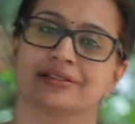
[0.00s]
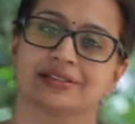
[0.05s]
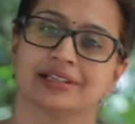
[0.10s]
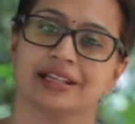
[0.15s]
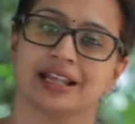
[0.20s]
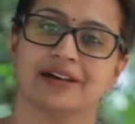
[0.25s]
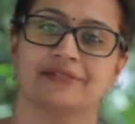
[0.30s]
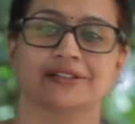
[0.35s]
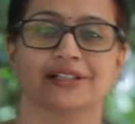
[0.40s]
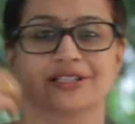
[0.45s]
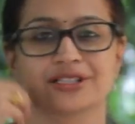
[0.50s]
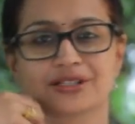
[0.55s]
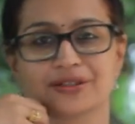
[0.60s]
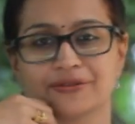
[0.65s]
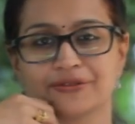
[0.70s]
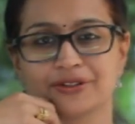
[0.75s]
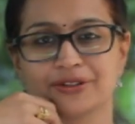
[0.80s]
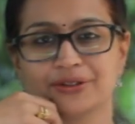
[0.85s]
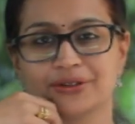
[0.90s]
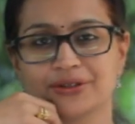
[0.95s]
The lovers,
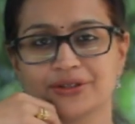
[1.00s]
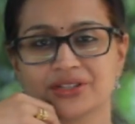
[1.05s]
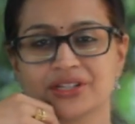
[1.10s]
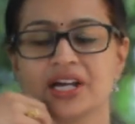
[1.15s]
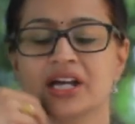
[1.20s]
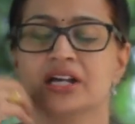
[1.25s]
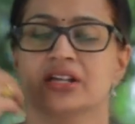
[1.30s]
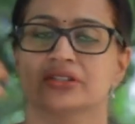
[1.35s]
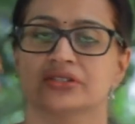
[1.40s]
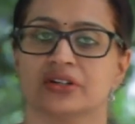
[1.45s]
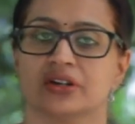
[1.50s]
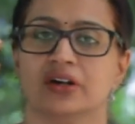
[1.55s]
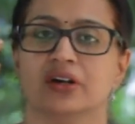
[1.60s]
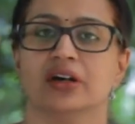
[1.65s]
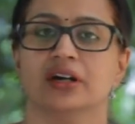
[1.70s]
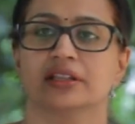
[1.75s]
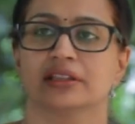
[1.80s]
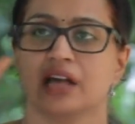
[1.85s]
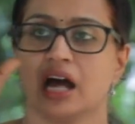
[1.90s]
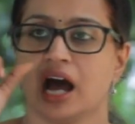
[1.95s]
of course. So
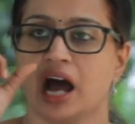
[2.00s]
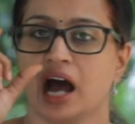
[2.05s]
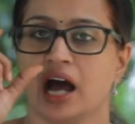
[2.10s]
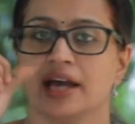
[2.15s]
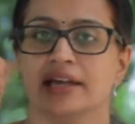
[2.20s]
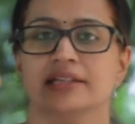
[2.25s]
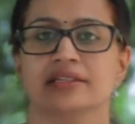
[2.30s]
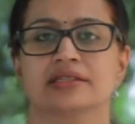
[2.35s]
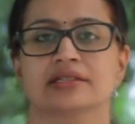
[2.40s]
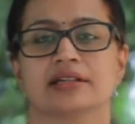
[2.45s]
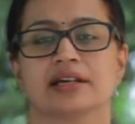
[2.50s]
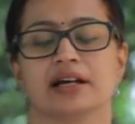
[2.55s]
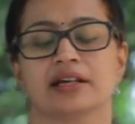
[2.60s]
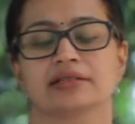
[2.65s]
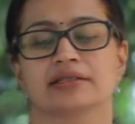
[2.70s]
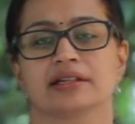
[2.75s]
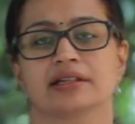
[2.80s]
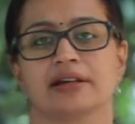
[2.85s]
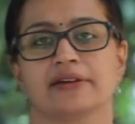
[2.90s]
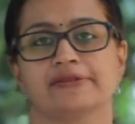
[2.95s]
the eyes
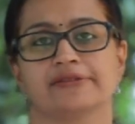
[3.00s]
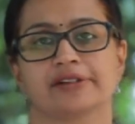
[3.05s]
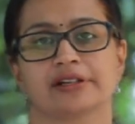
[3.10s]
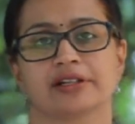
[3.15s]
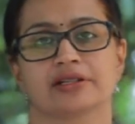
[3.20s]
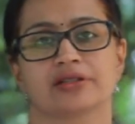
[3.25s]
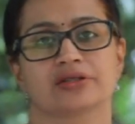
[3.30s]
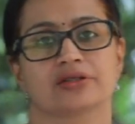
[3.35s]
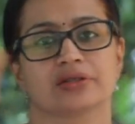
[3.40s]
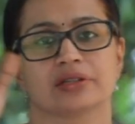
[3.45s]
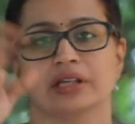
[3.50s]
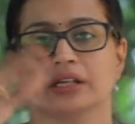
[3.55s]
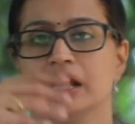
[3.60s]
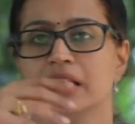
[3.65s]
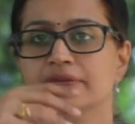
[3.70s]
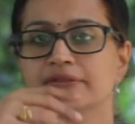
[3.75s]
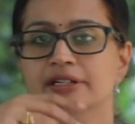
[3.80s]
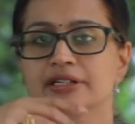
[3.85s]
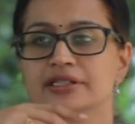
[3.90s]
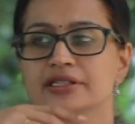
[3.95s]
is a reference to the
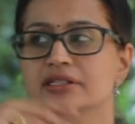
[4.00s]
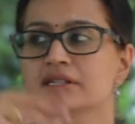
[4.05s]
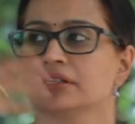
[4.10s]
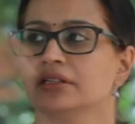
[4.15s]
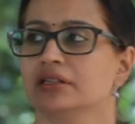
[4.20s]
lovers.